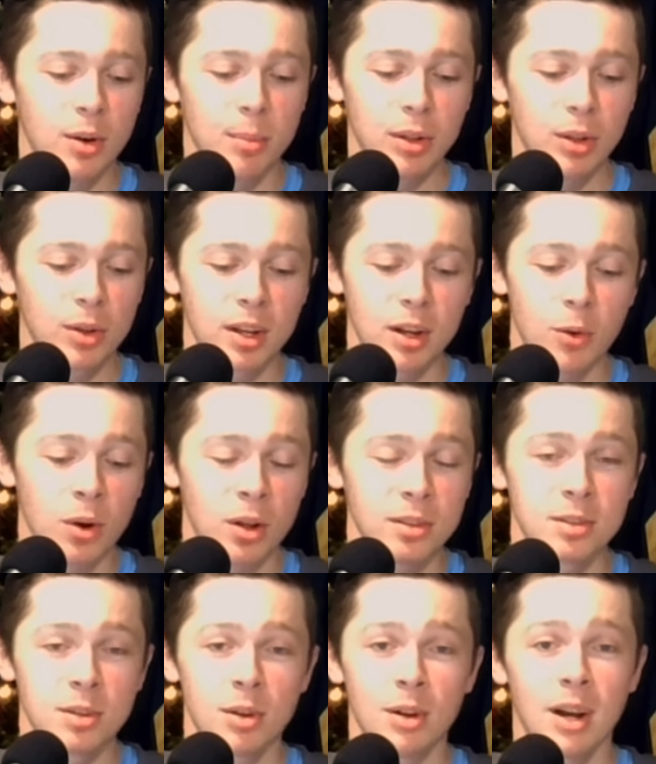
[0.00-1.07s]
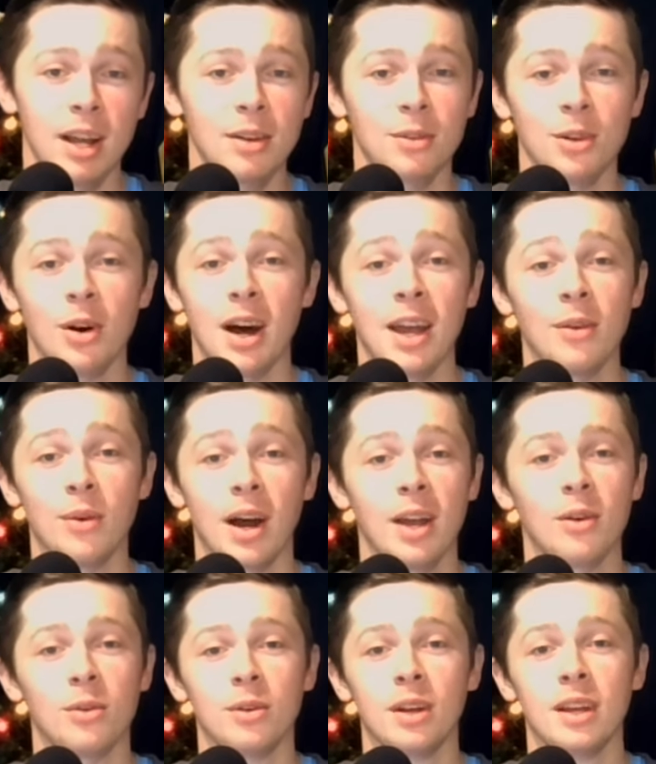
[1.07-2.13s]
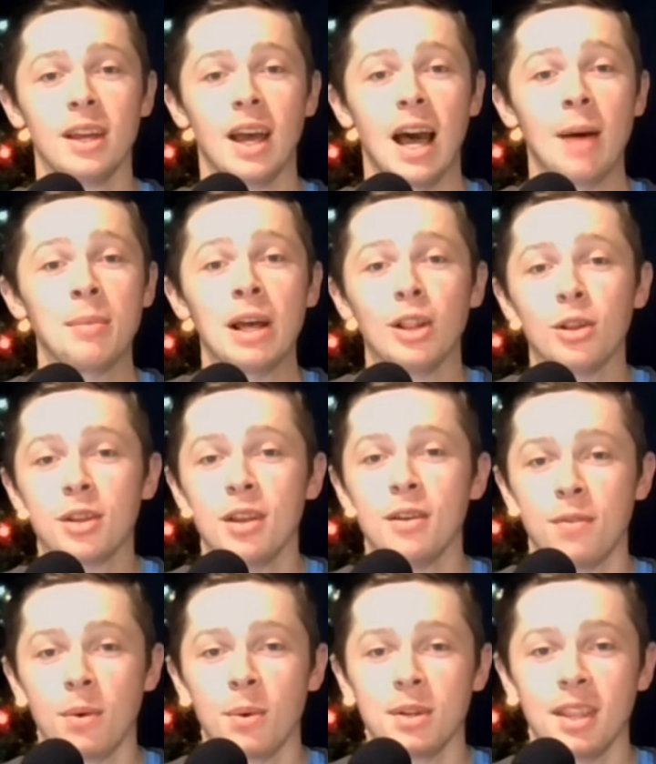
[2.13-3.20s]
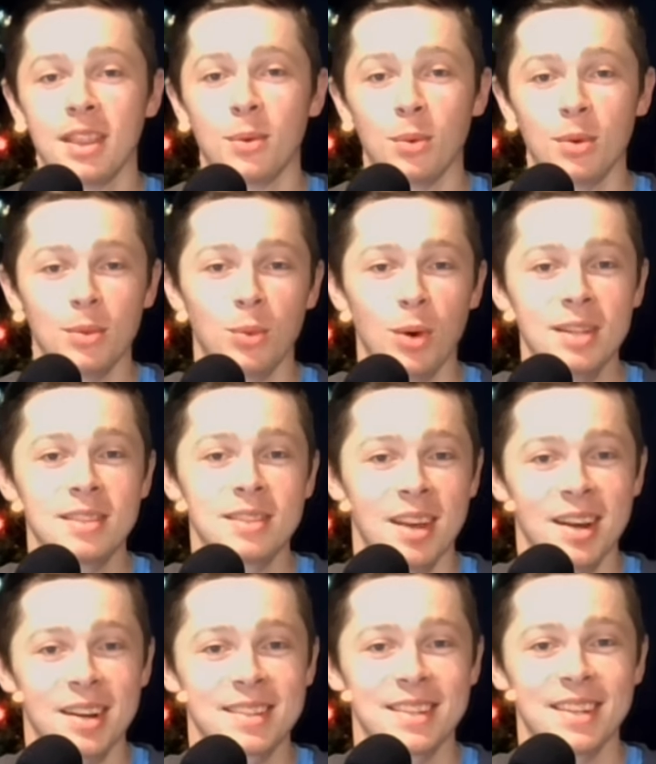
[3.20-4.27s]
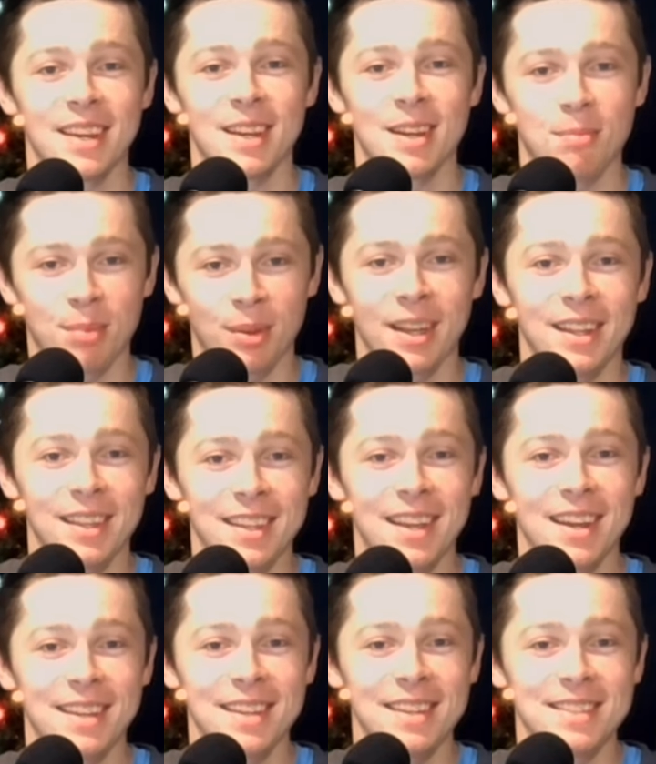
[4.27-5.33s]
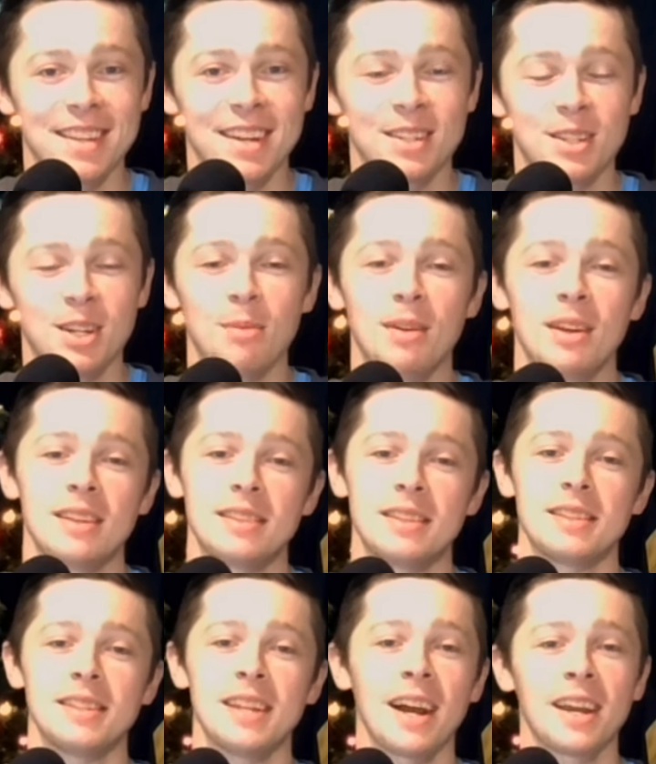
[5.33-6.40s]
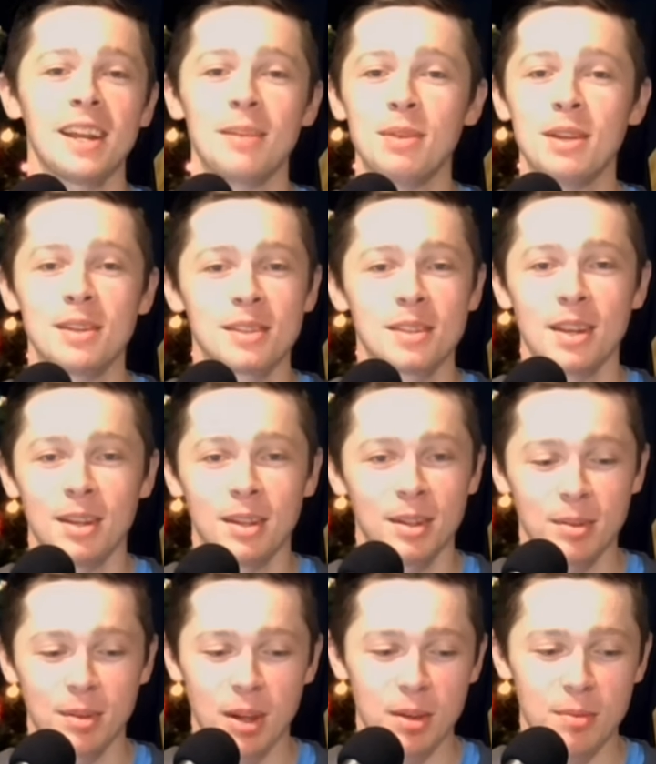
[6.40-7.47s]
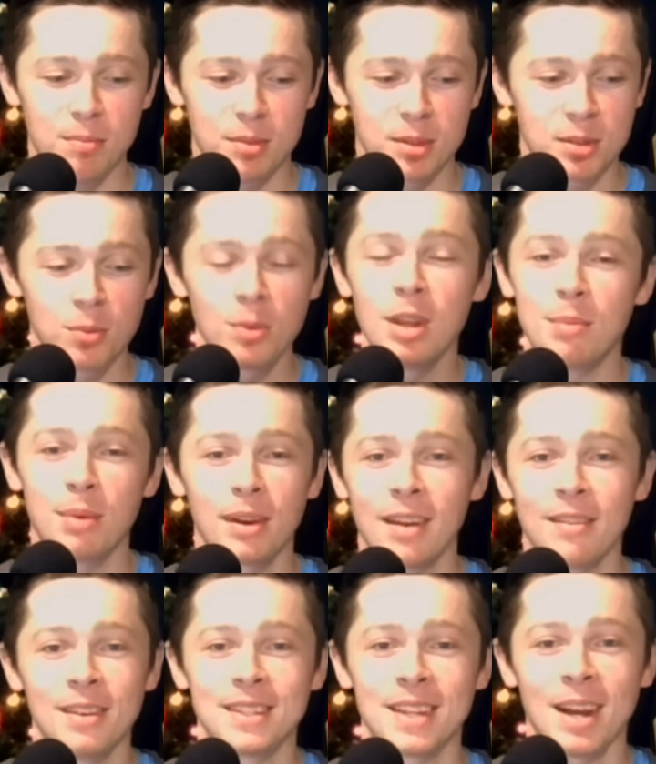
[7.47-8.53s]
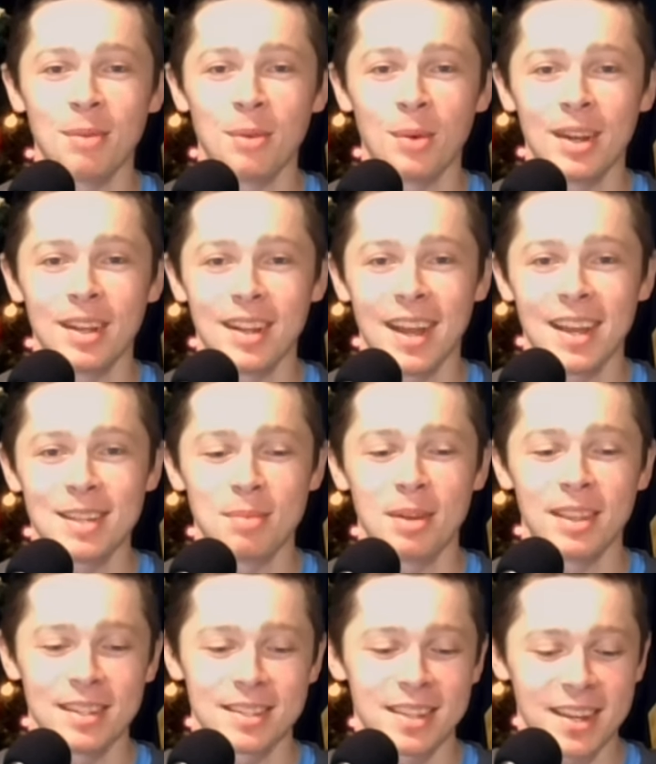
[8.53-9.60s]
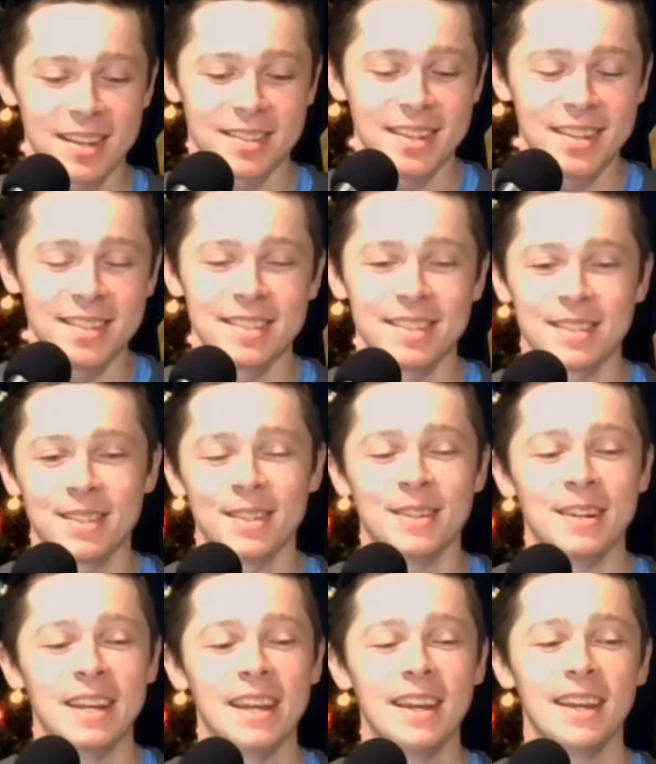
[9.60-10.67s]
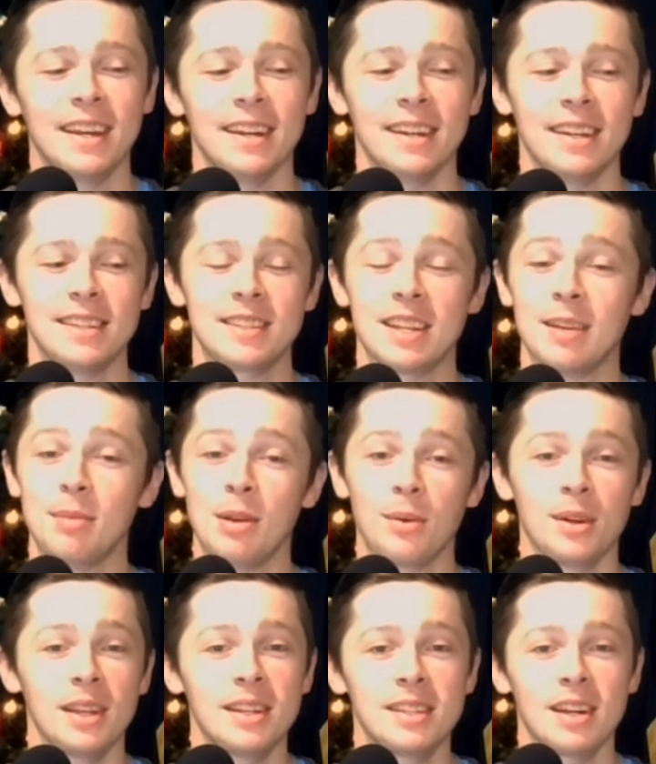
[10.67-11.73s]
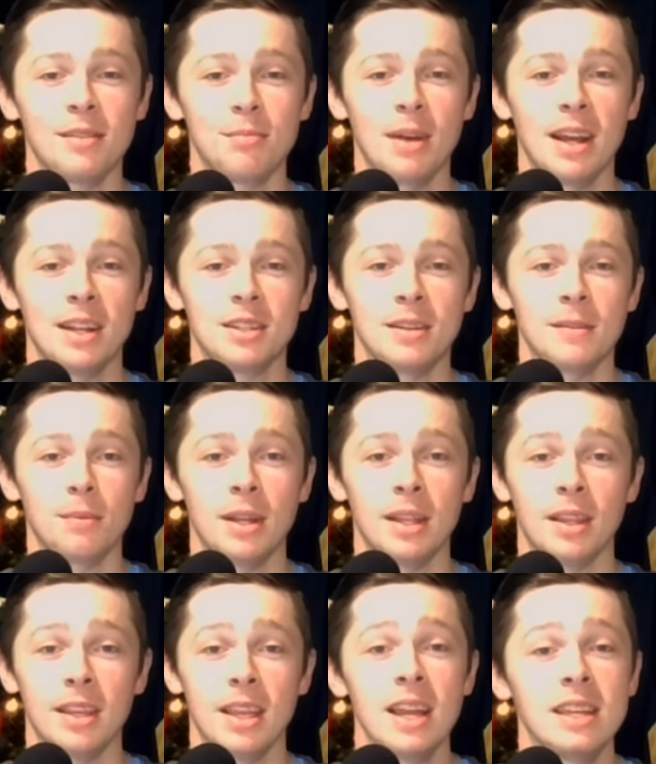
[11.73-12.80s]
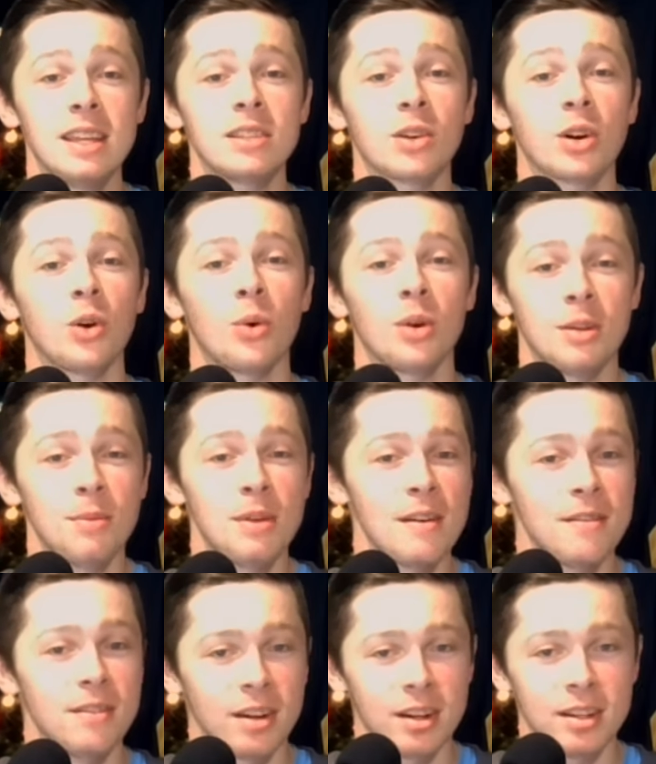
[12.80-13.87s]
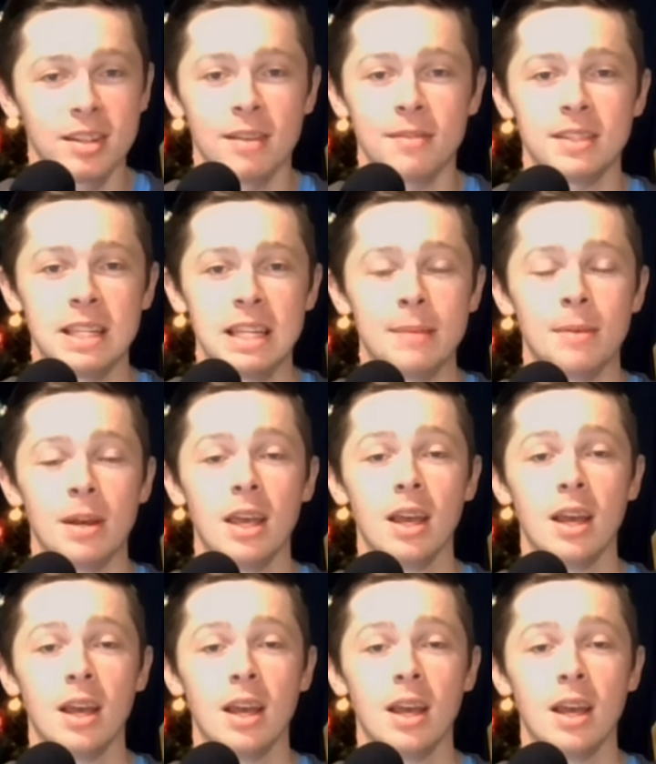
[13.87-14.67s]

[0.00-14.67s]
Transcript: I mean, looking at Juan Soto, I don't know. I'm not looking forward to the Red Sox playing the Yankees next year, because it's not going to be a sweep every time the way it has been this last season. Nope. So it's going to be a really tough matchup, and the Yankees are going to be a very tough team.